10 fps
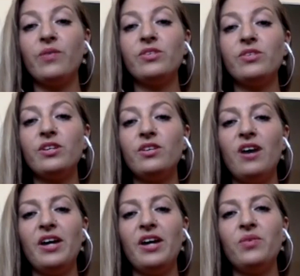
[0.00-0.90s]
I don't
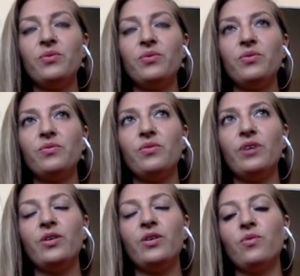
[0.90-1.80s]

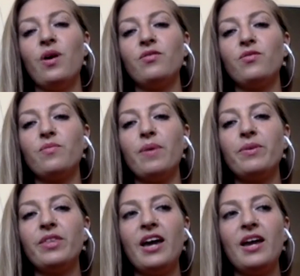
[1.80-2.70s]
ever remember that. I
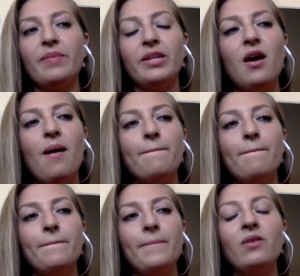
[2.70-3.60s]
mean,
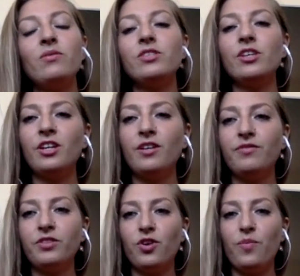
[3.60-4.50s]
I was lucky enough to
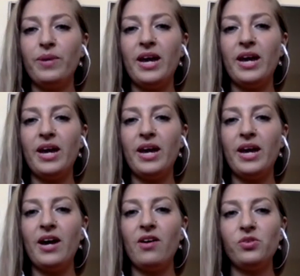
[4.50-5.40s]
grow up in a
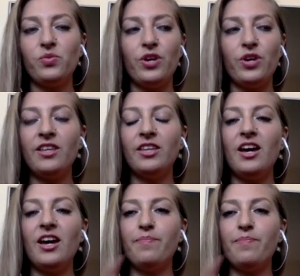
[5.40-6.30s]
house where they
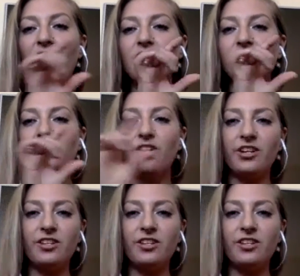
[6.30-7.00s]
had box gardens.